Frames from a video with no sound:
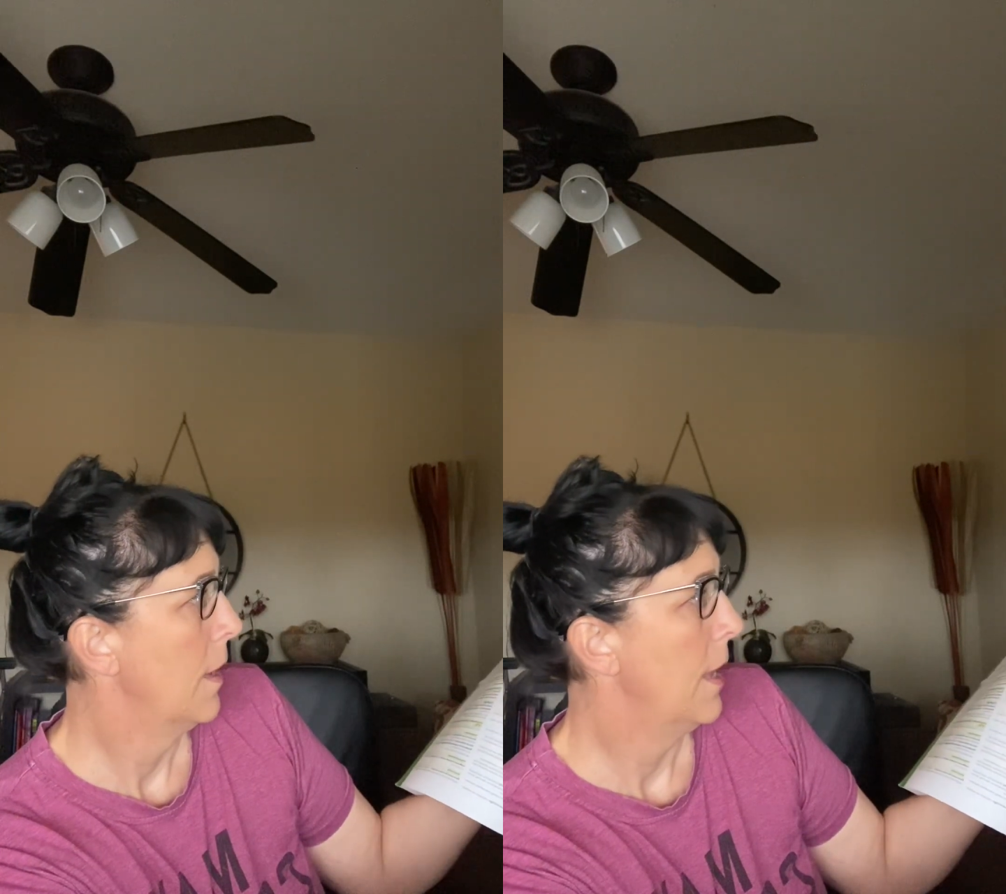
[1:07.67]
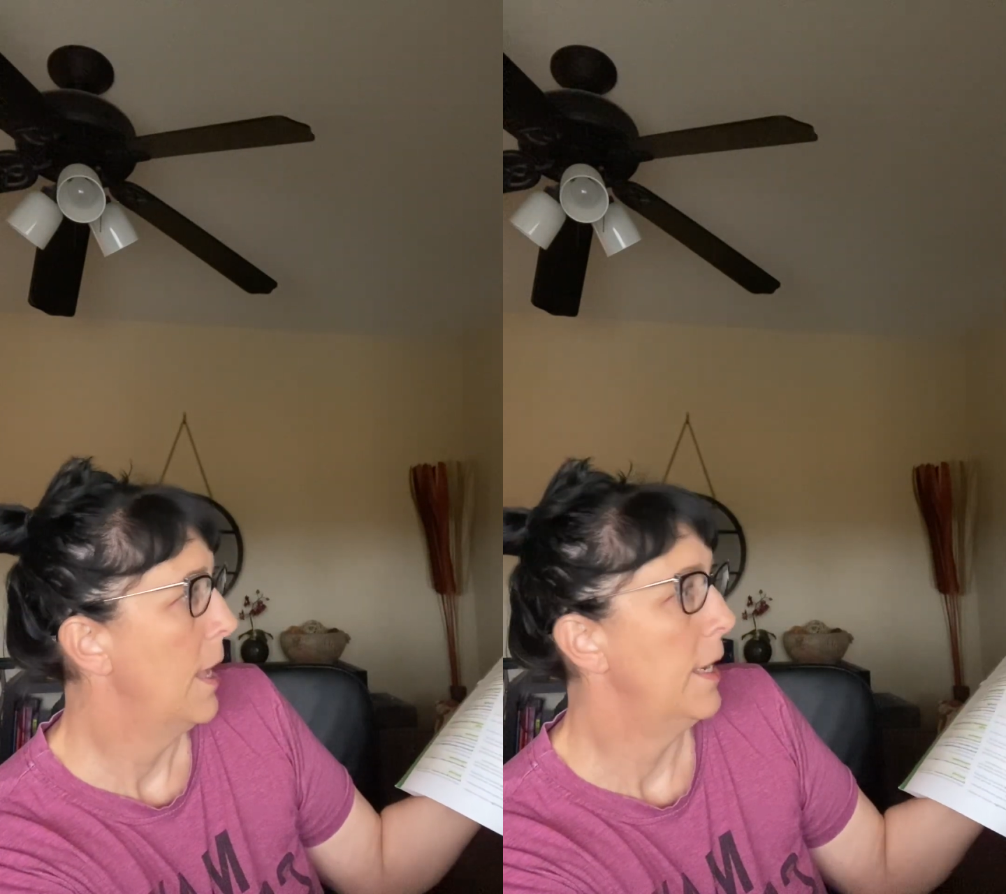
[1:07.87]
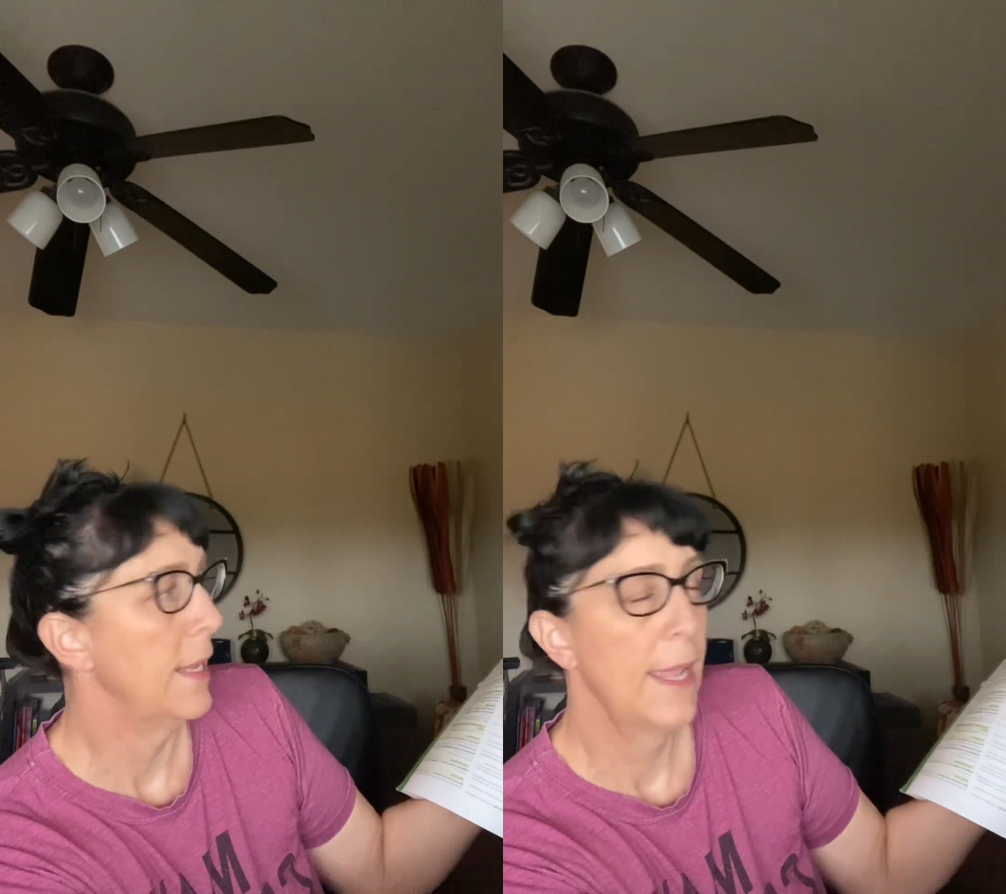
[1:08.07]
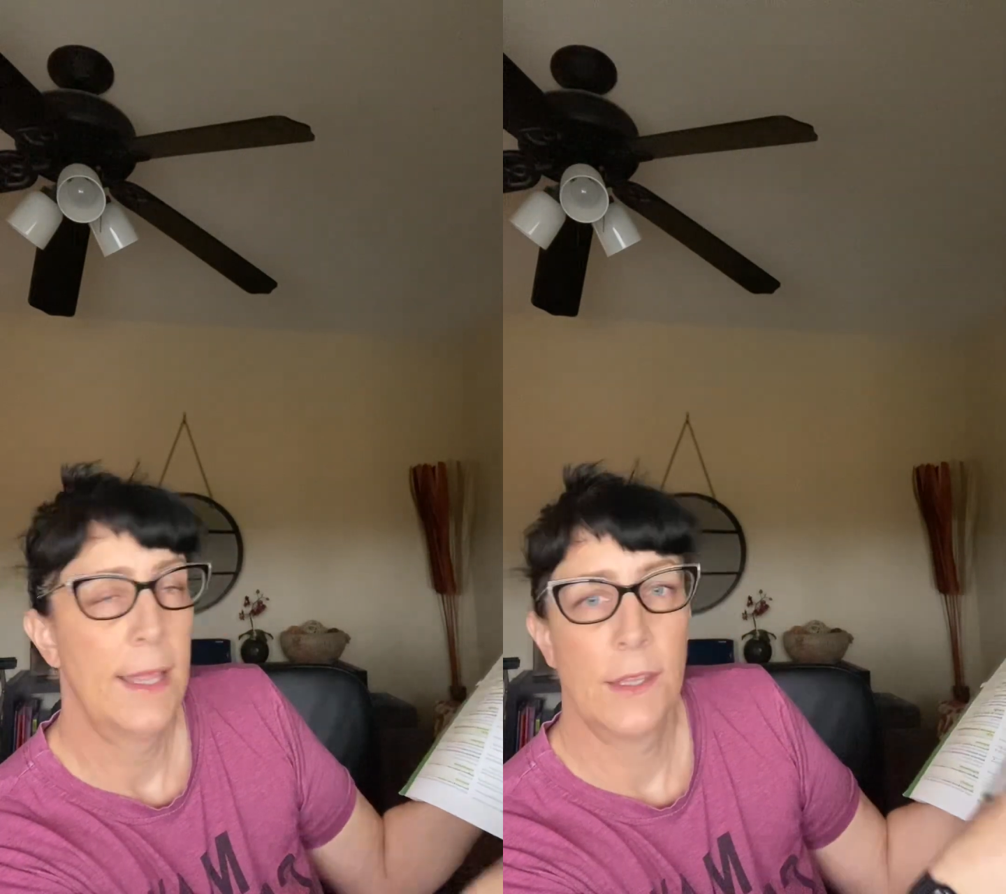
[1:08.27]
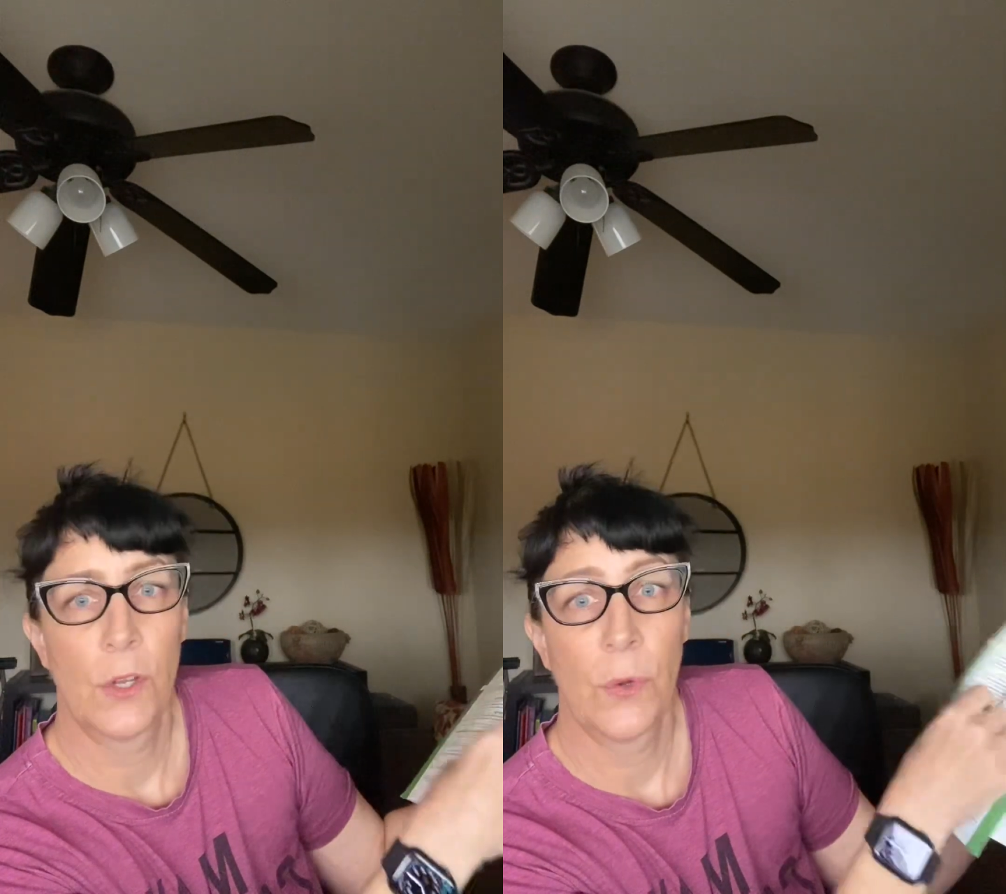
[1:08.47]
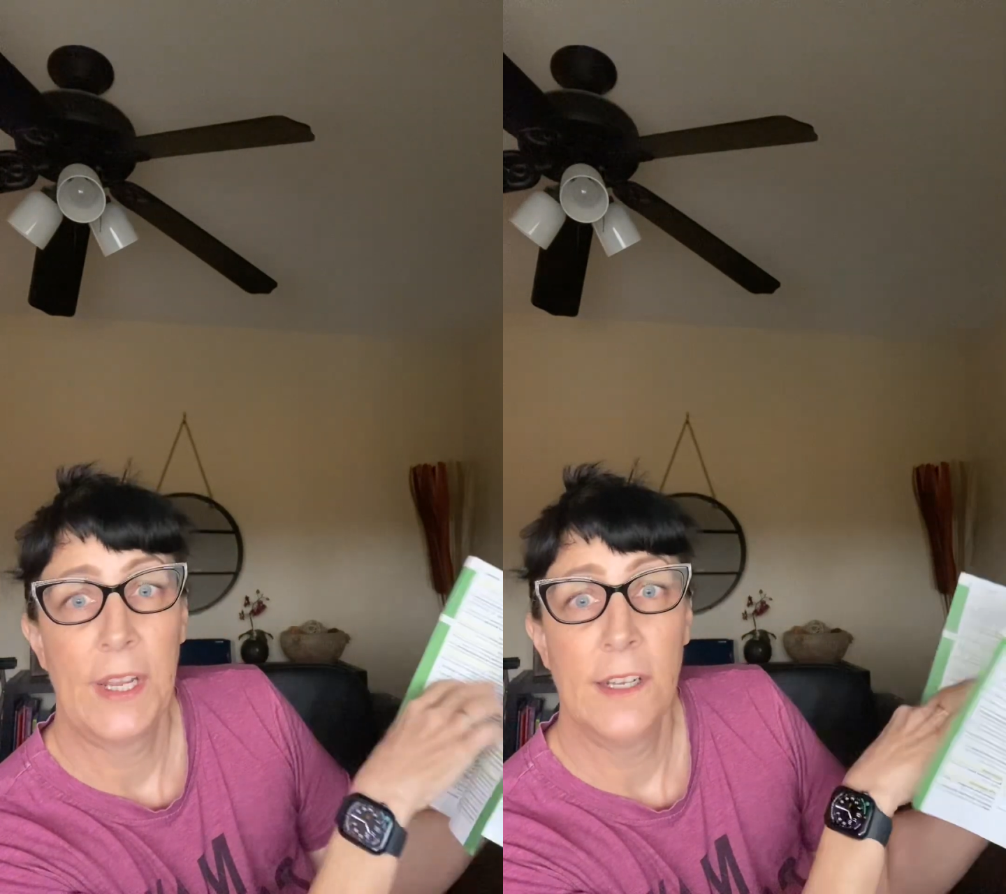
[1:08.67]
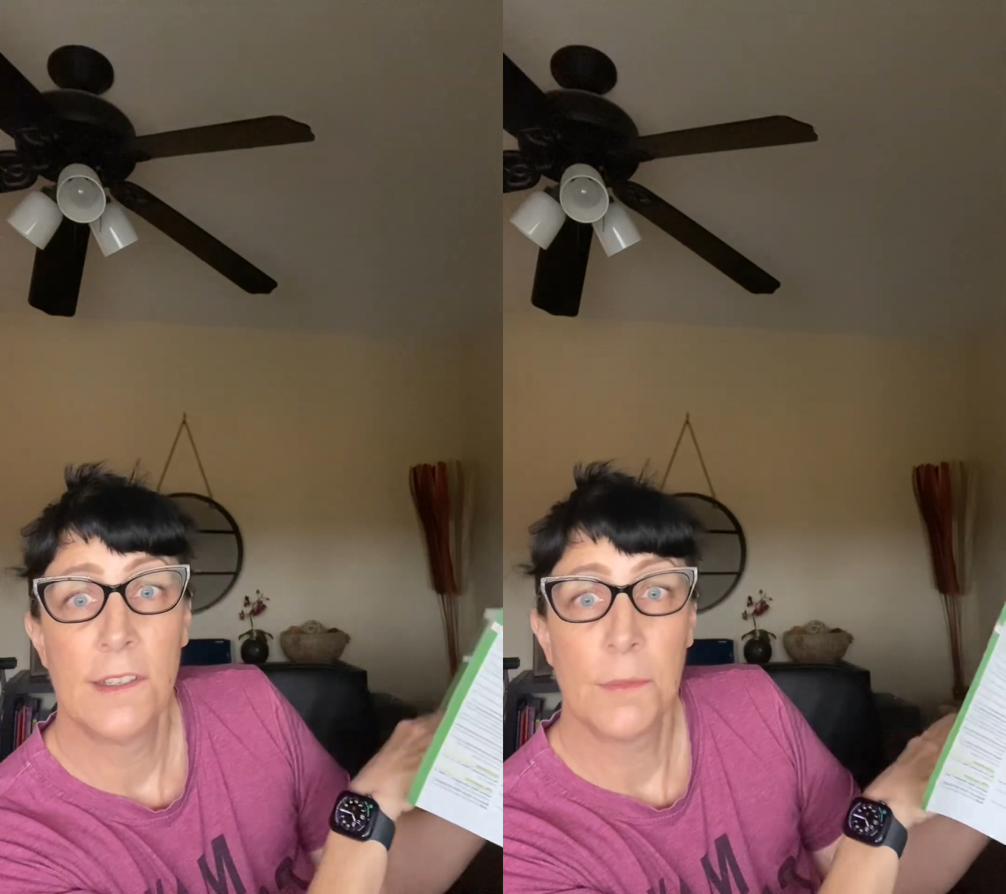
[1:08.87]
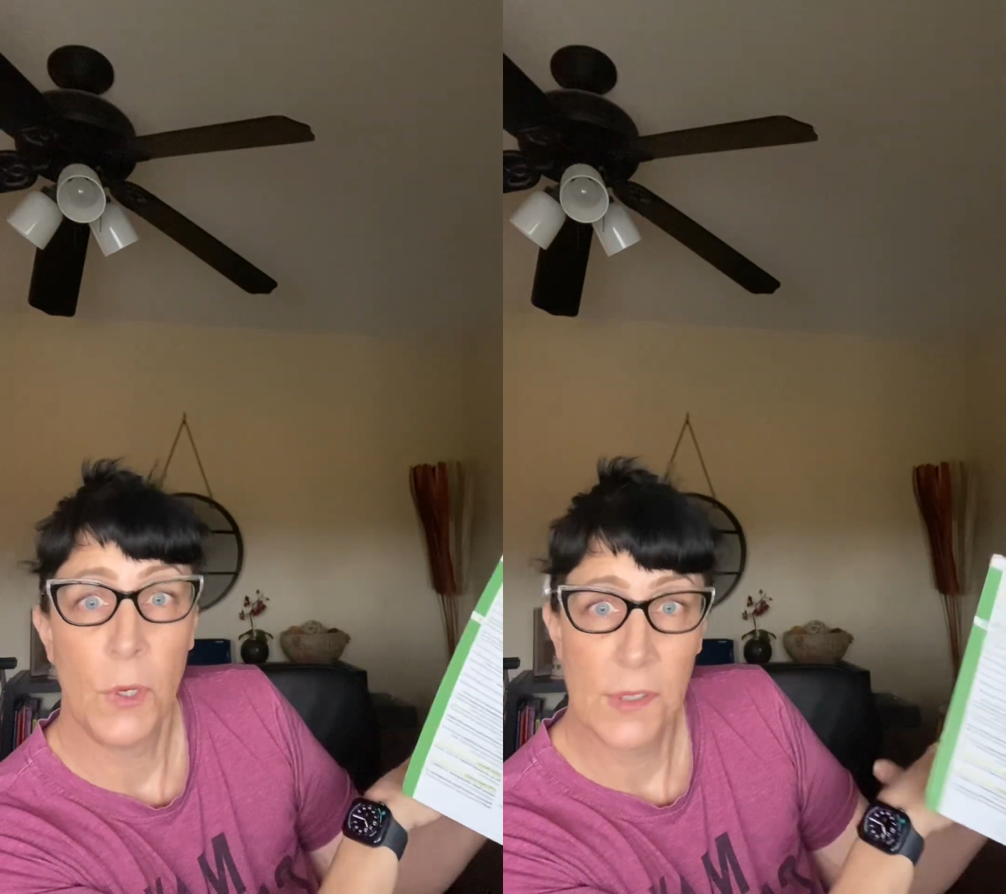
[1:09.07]
And again, the green
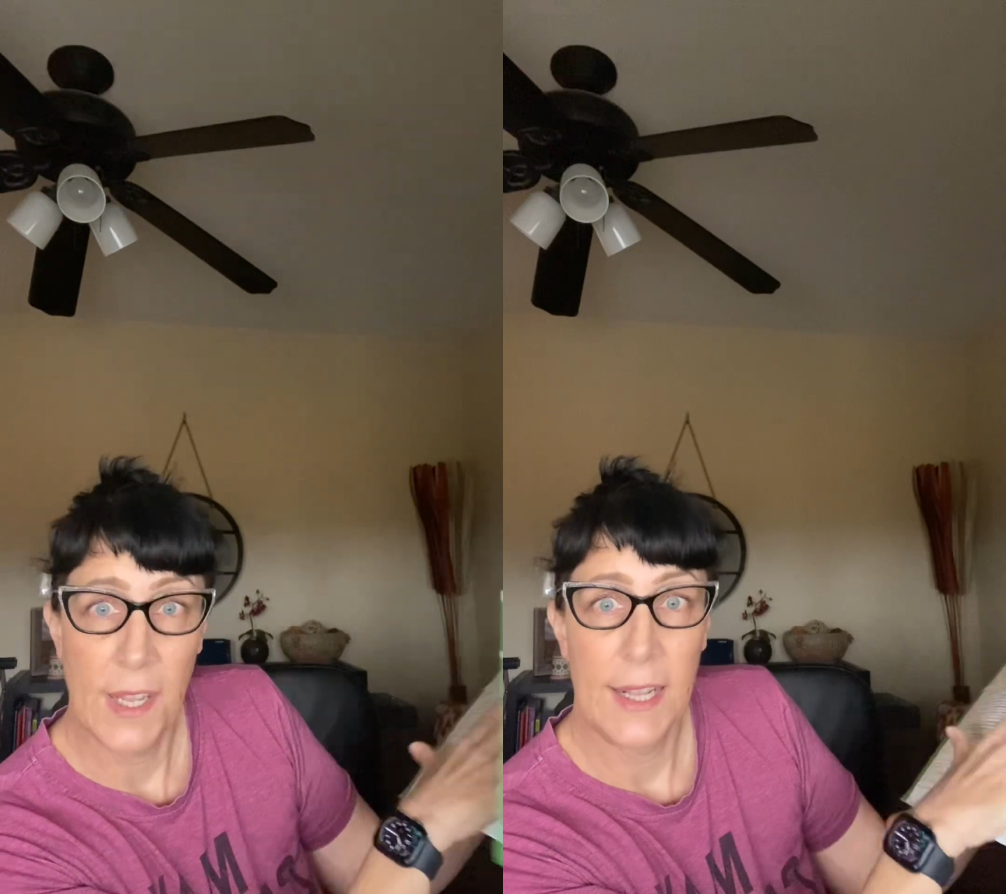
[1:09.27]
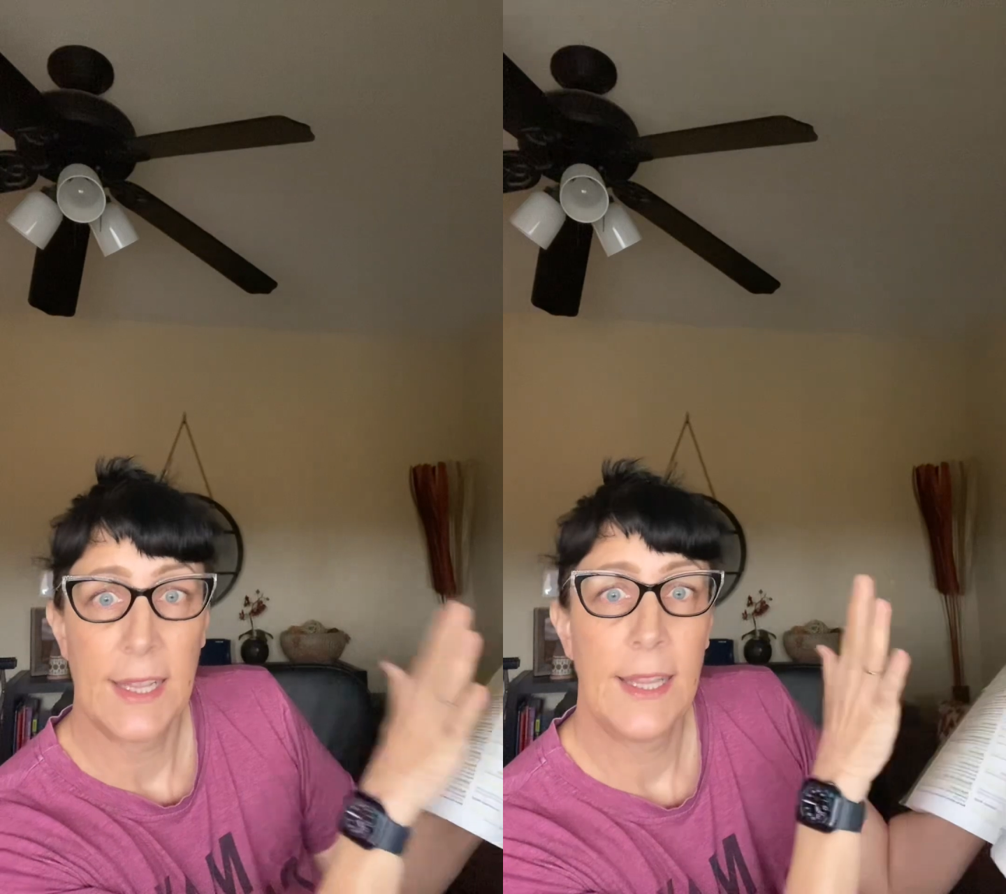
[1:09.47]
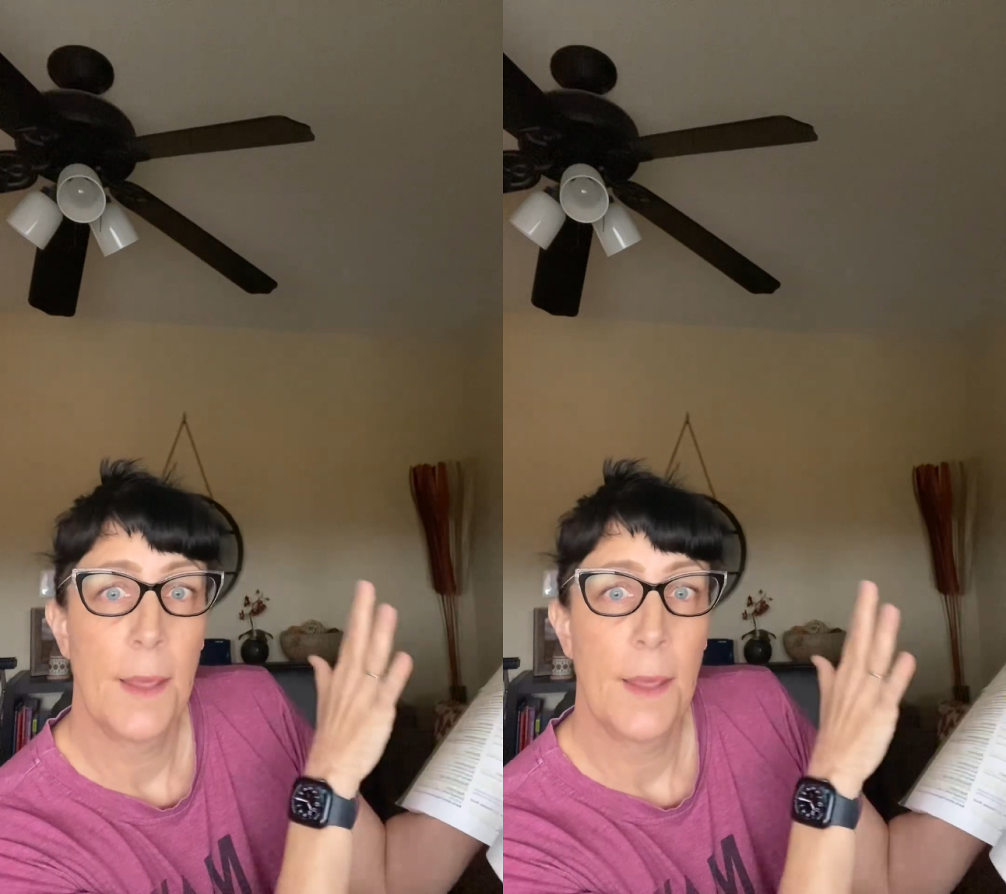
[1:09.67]
is most likely